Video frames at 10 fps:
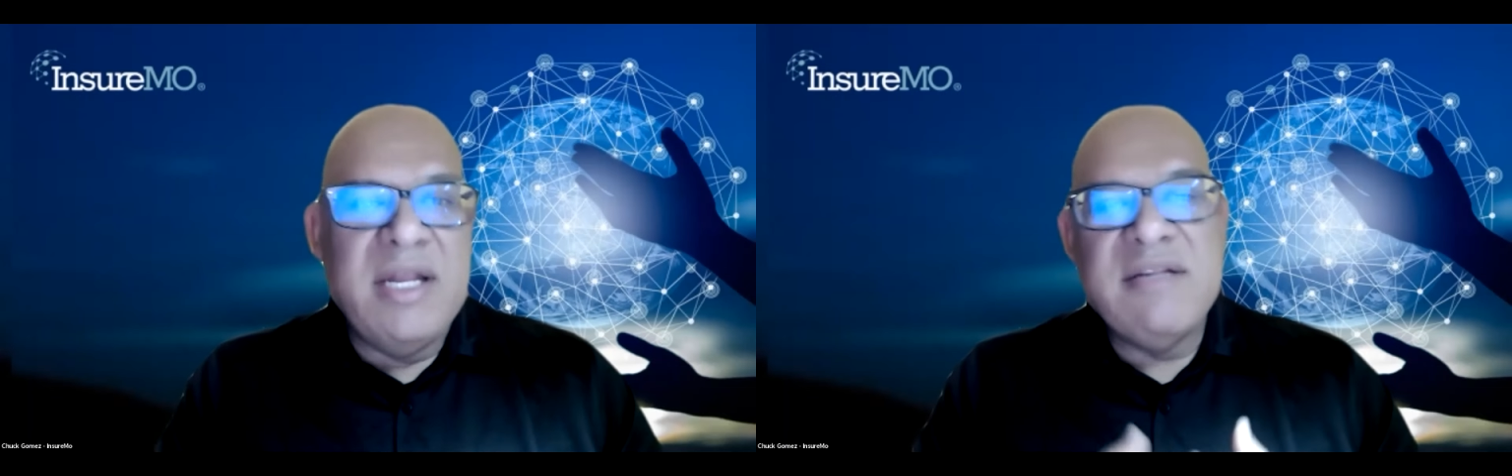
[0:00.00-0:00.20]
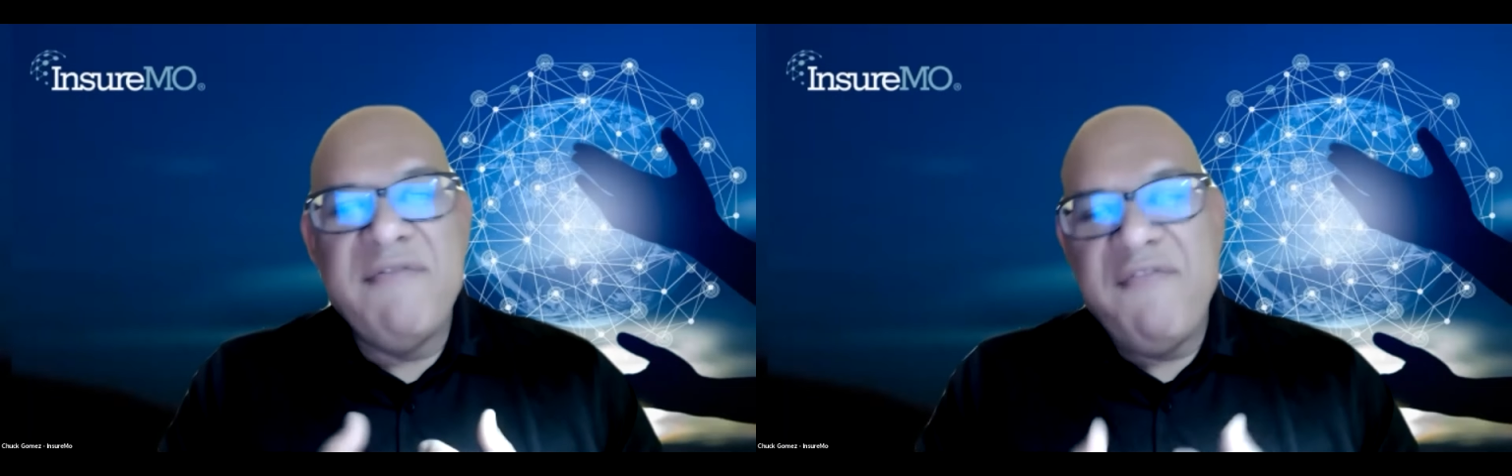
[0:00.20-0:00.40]

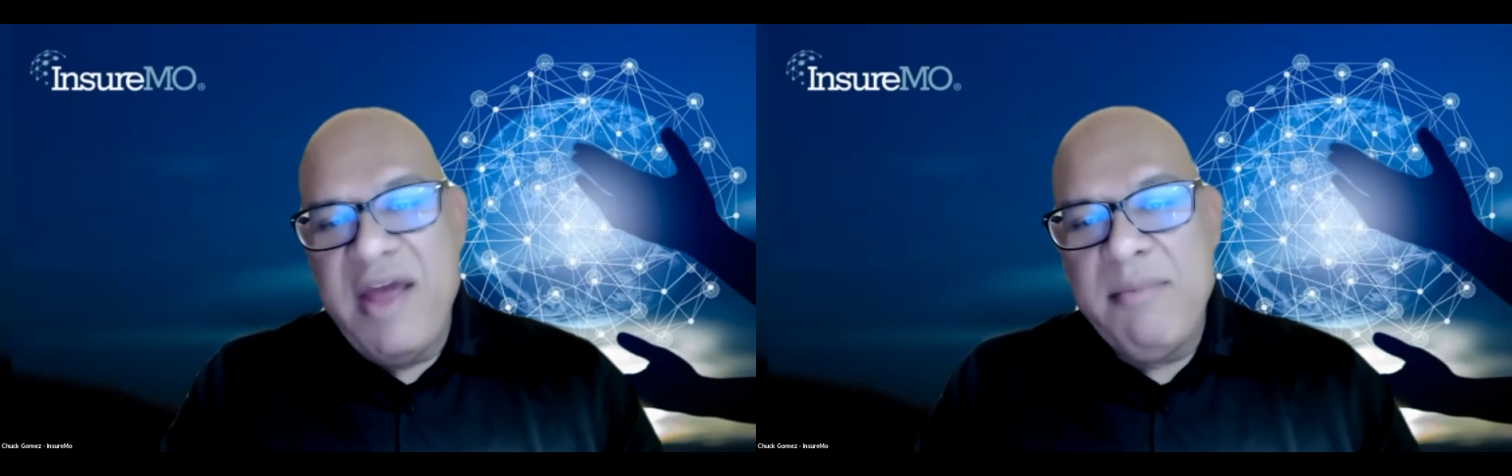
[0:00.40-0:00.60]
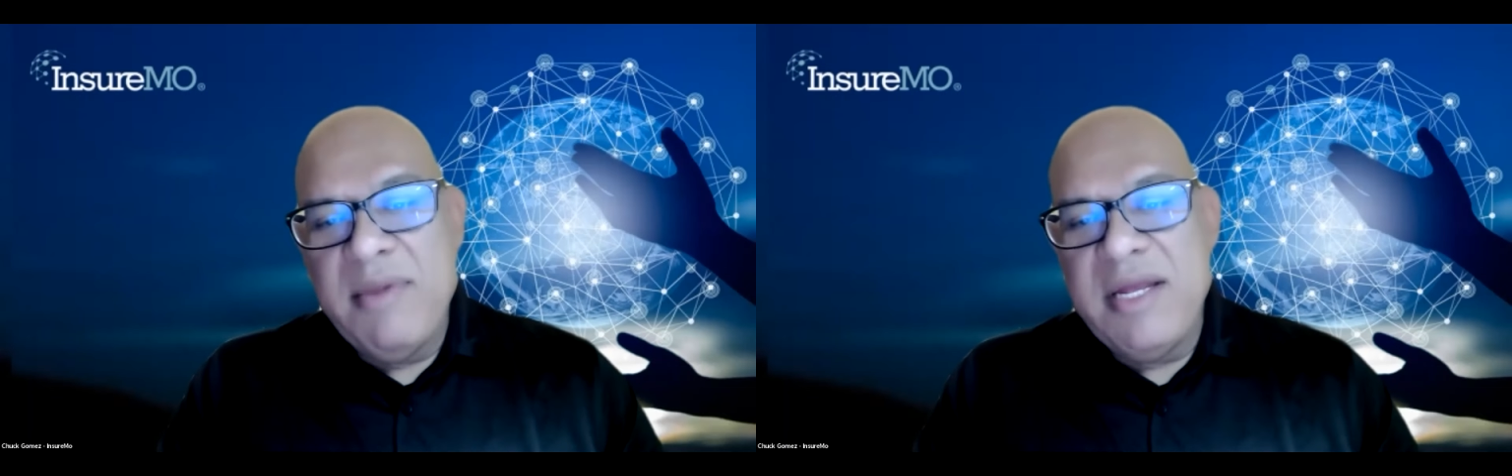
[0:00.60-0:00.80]
as a
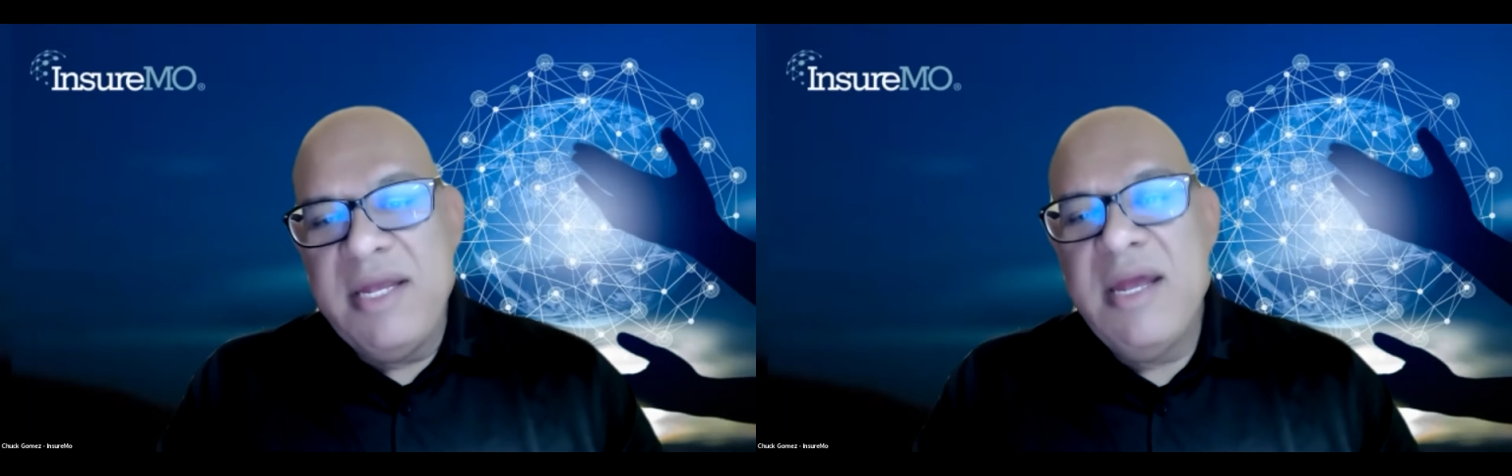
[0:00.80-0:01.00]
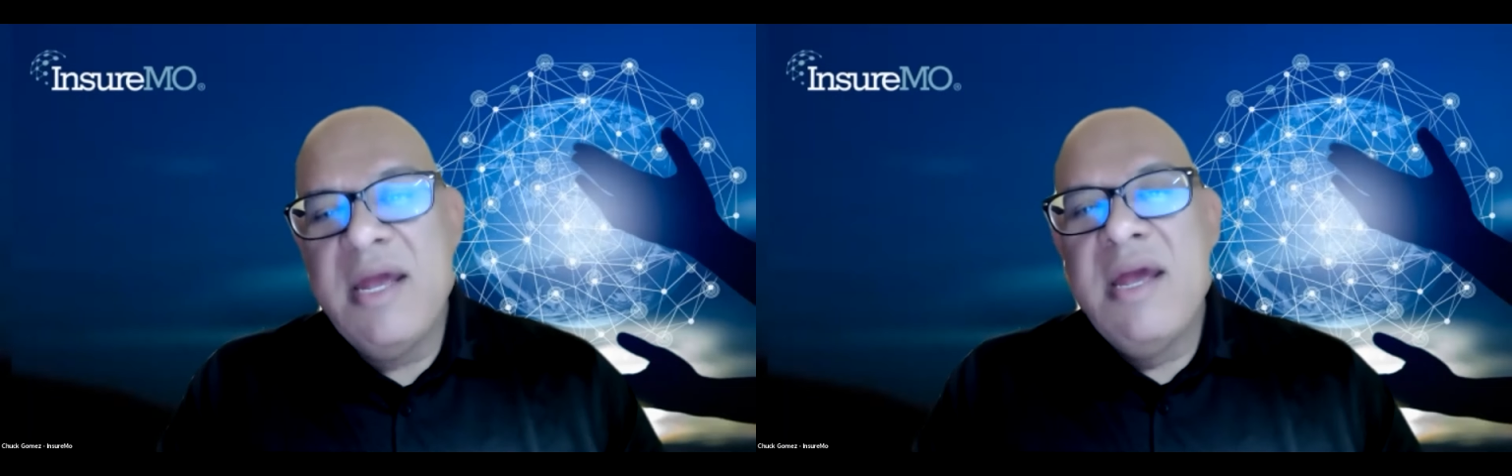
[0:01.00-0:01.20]

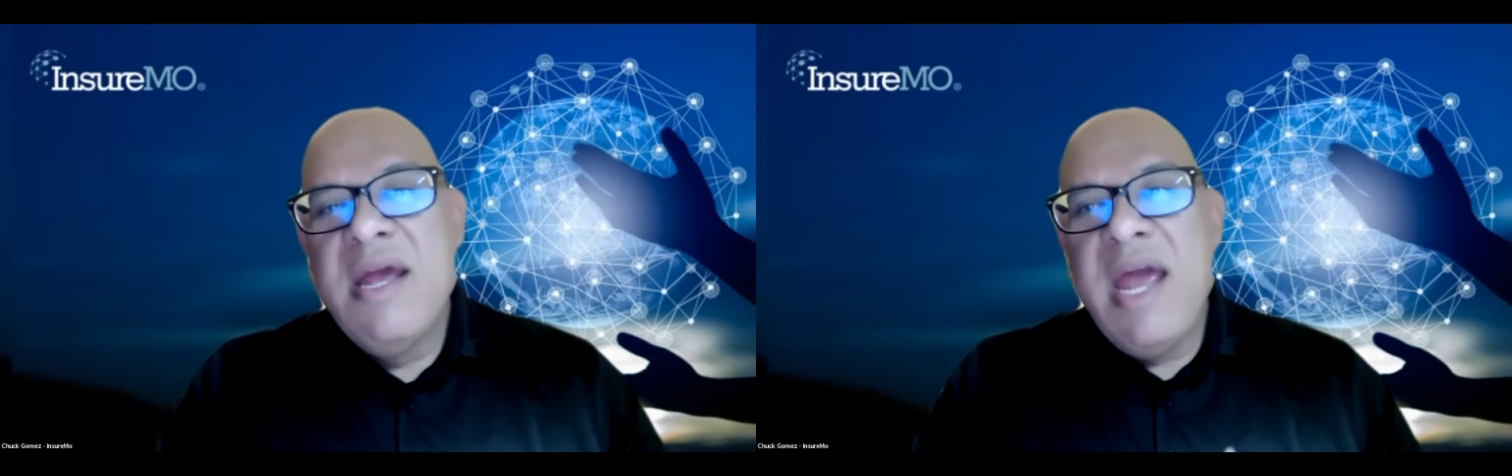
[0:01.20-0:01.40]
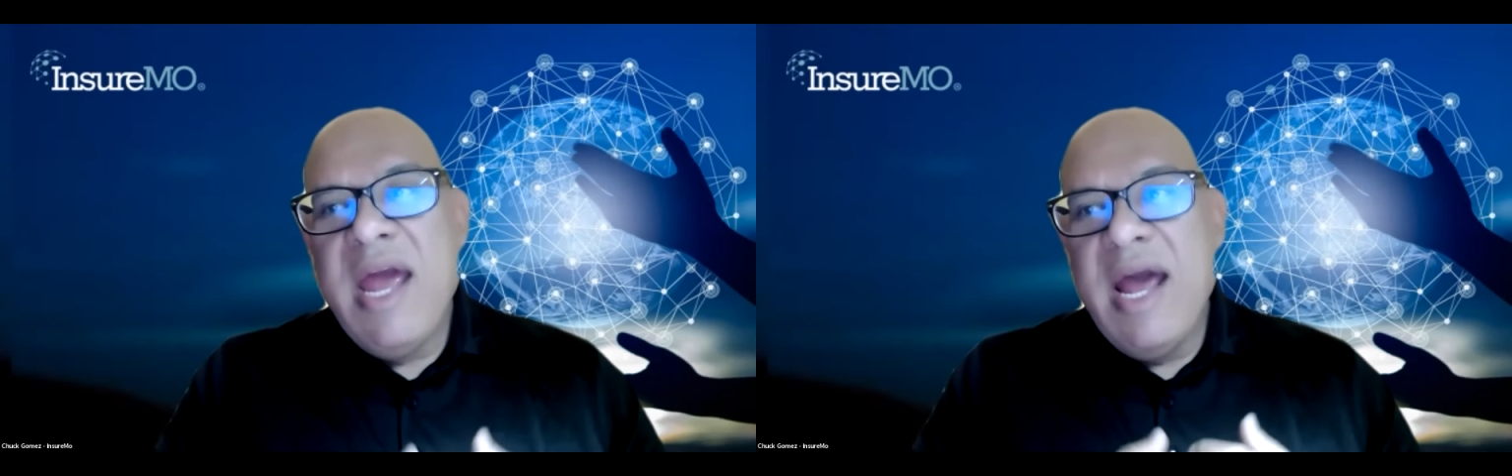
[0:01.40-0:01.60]
family,
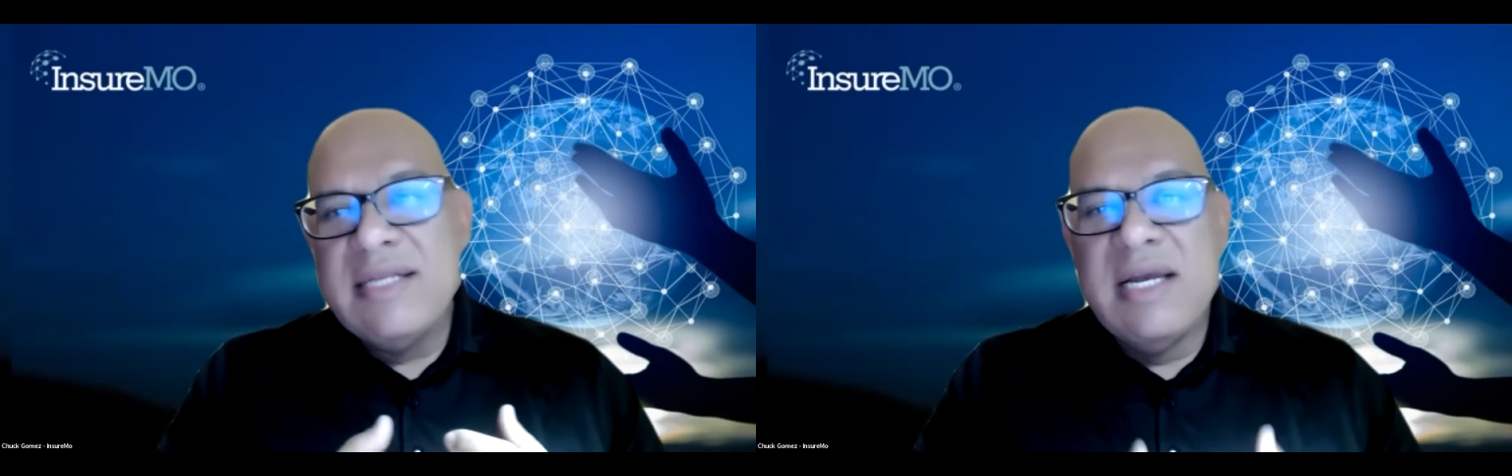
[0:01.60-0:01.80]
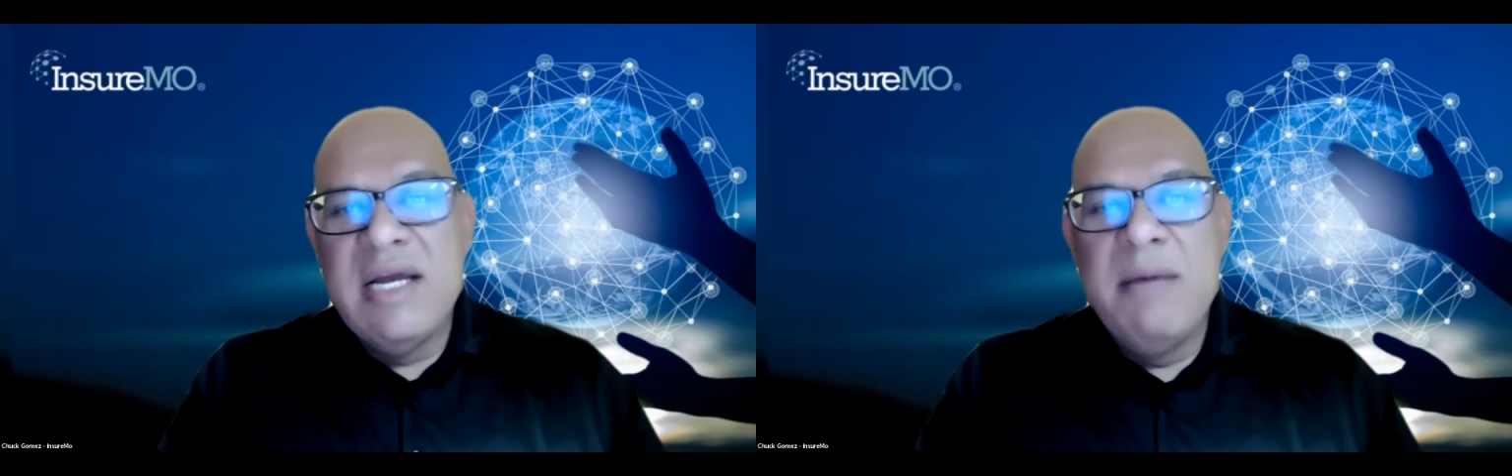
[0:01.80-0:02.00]

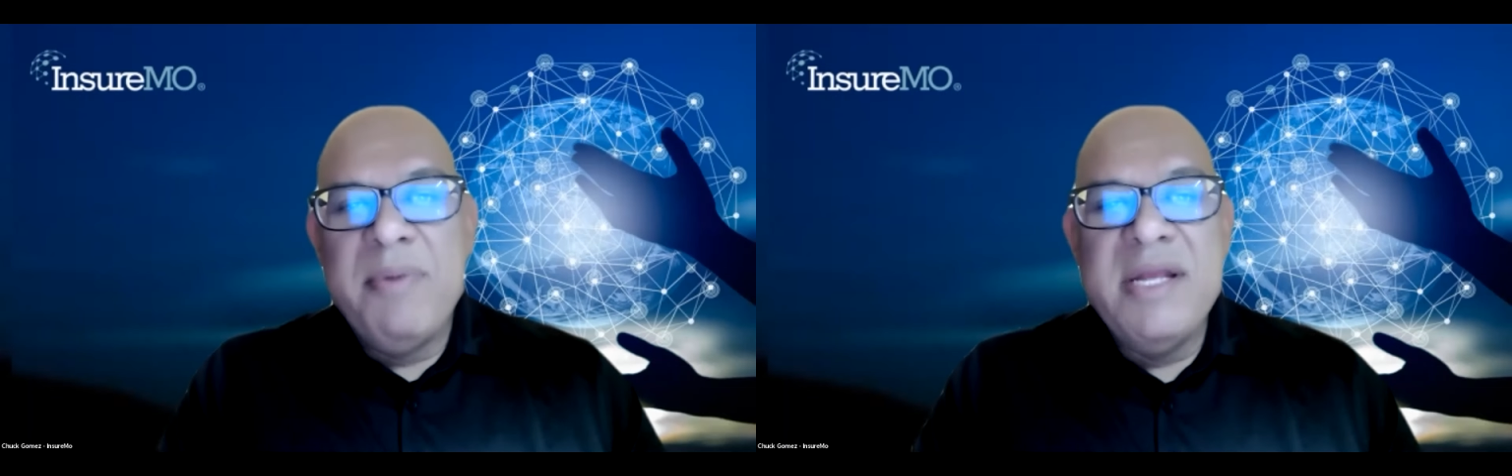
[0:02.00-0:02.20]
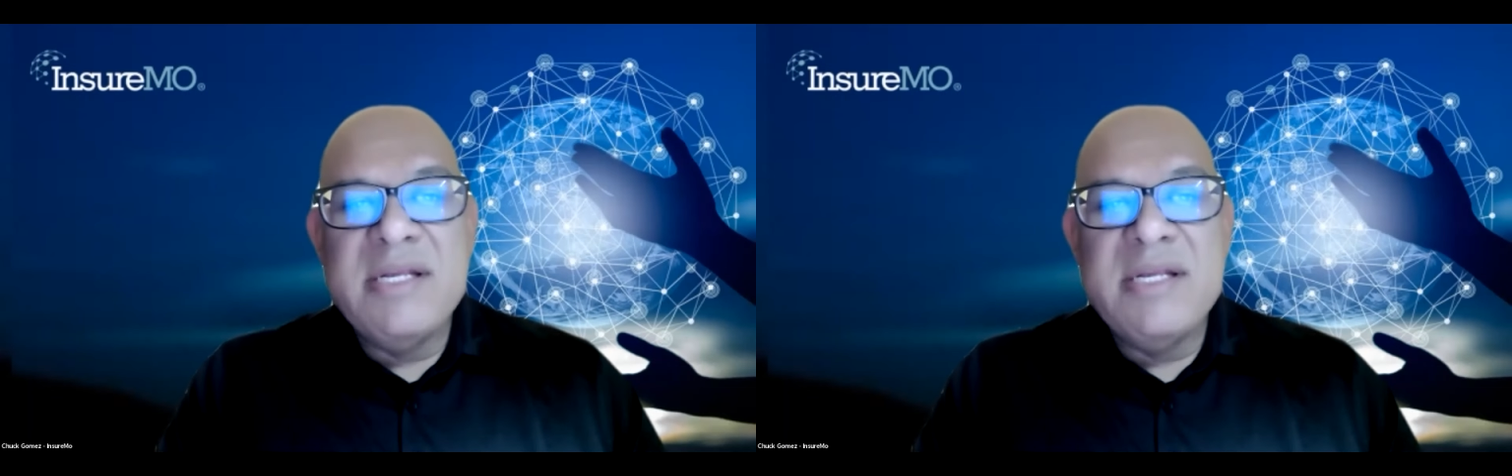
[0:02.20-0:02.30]
as a company.